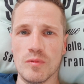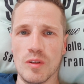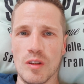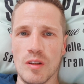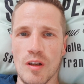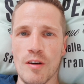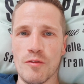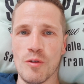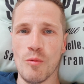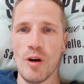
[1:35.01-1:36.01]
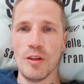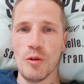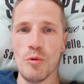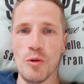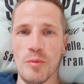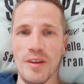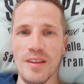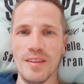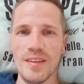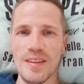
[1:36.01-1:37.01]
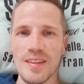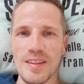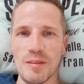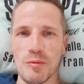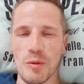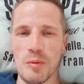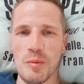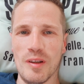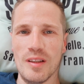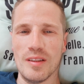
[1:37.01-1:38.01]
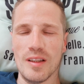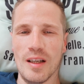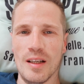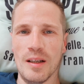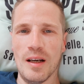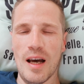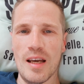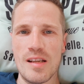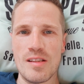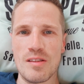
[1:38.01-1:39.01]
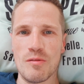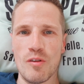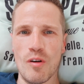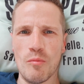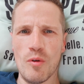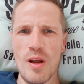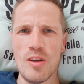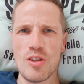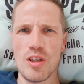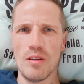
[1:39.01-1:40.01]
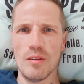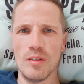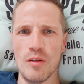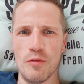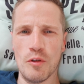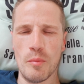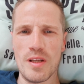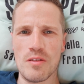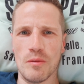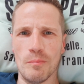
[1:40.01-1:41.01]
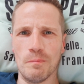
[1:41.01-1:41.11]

and after a while you will be, probably, and you got more energy and you feel better.